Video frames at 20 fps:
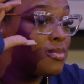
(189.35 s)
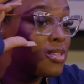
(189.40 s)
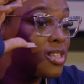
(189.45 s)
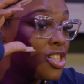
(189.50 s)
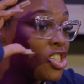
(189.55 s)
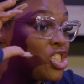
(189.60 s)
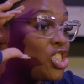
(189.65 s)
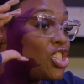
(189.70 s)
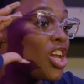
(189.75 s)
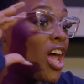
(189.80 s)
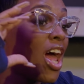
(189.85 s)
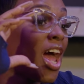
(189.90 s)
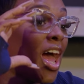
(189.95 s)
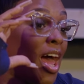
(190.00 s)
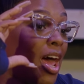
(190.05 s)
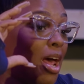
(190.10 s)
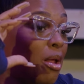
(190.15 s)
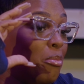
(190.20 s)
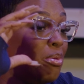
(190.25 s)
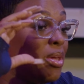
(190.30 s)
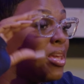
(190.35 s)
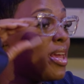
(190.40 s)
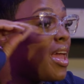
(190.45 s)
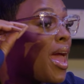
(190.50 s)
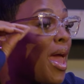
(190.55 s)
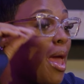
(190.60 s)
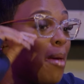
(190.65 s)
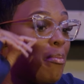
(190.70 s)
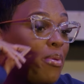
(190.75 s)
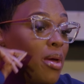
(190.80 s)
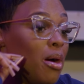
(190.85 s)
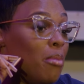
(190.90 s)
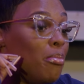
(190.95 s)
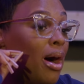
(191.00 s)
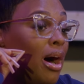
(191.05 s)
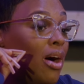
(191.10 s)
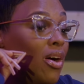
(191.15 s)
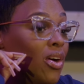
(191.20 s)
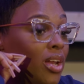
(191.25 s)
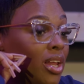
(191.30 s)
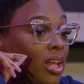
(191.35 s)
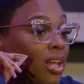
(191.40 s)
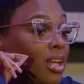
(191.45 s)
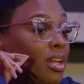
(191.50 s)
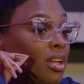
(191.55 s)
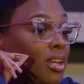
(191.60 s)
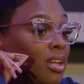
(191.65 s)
to shine. Be happy about it.